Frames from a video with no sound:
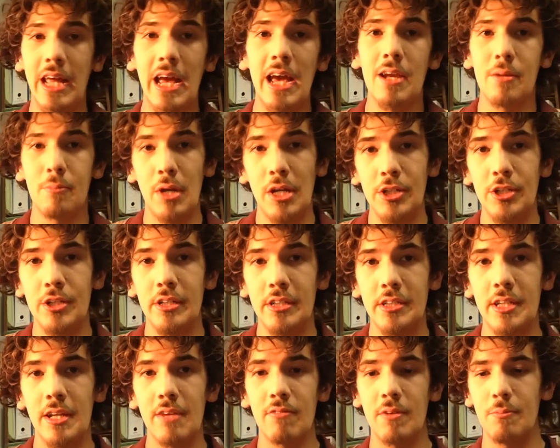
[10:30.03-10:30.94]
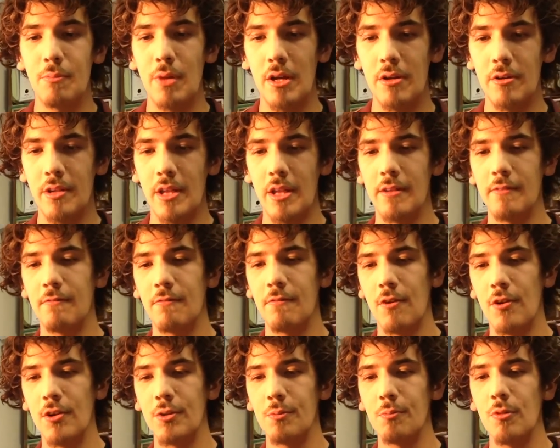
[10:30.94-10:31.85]
the animation is even better than the
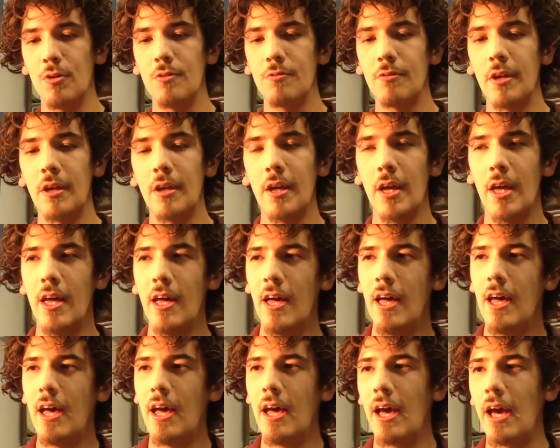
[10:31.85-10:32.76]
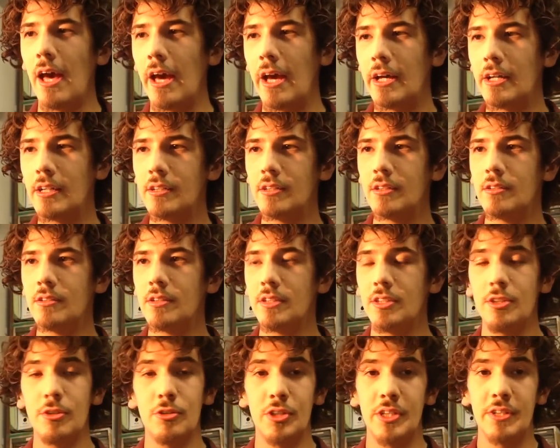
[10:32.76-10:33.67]
first movie. And
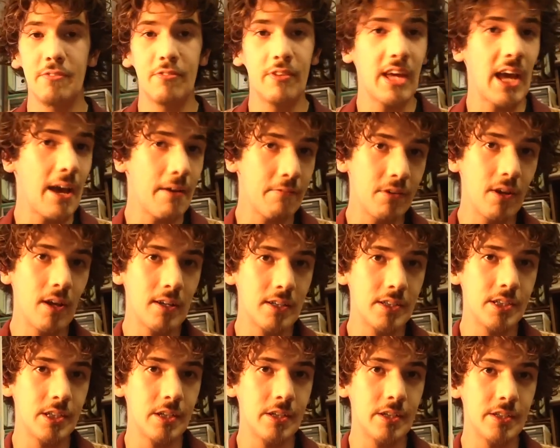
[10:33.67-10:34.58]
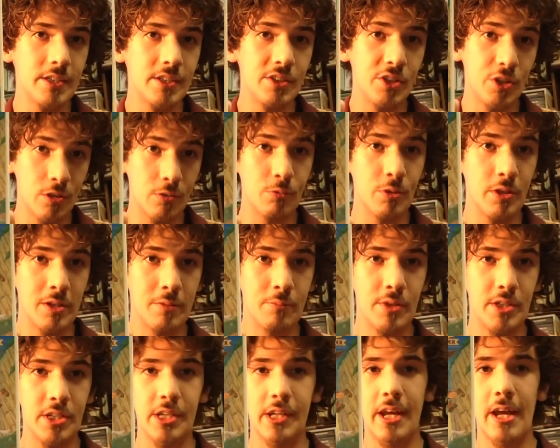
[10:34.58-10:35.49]
seriously, if you have not seen it, you're really
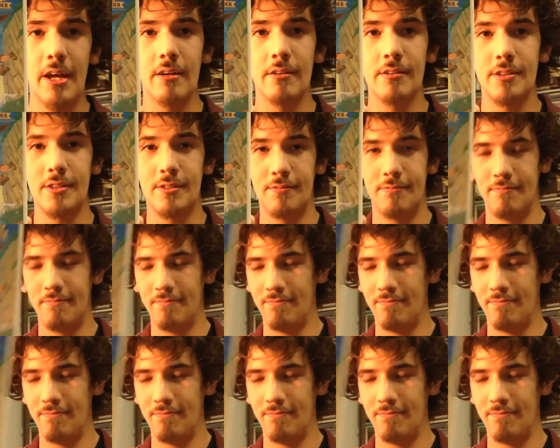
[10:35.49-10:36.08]
missing out.